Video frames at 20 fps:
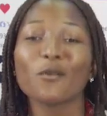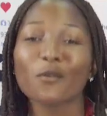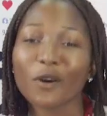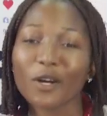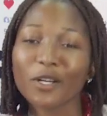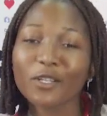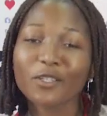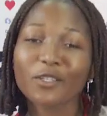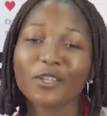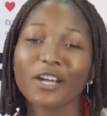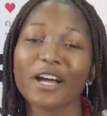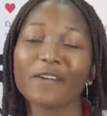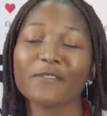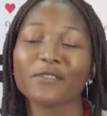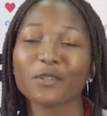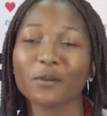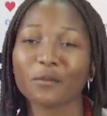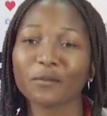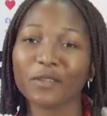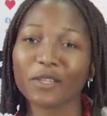once you have
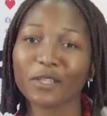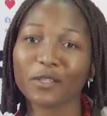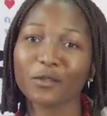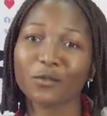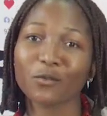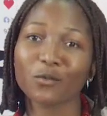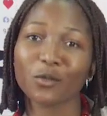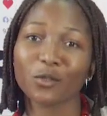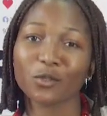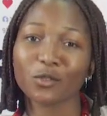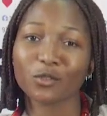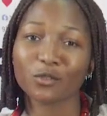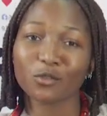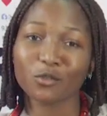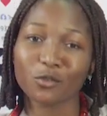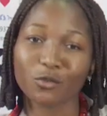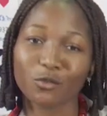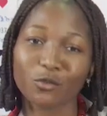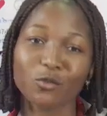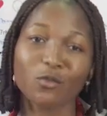something you want to
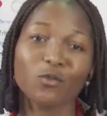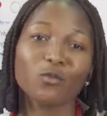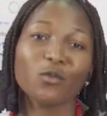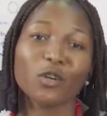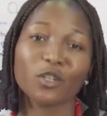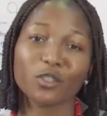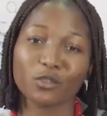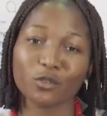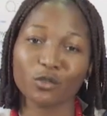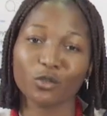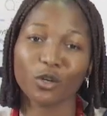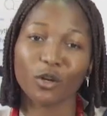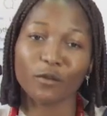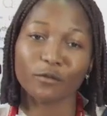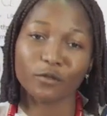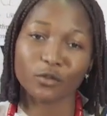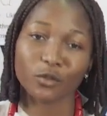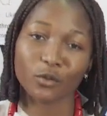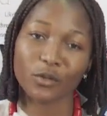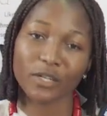do, what you love
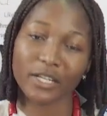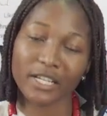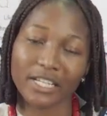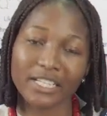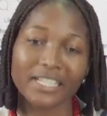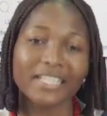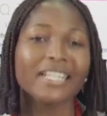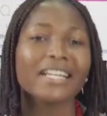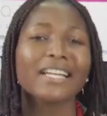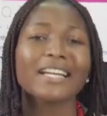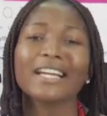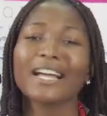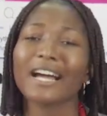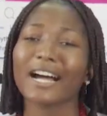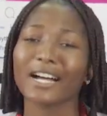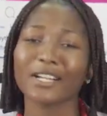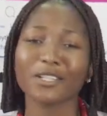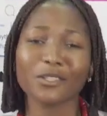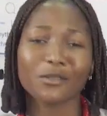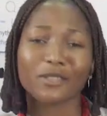doing,
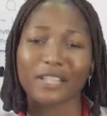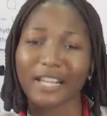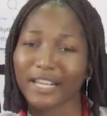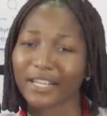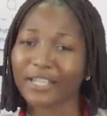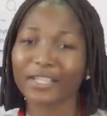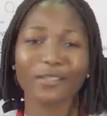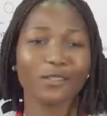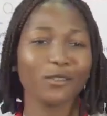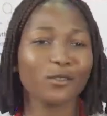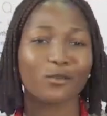and you like,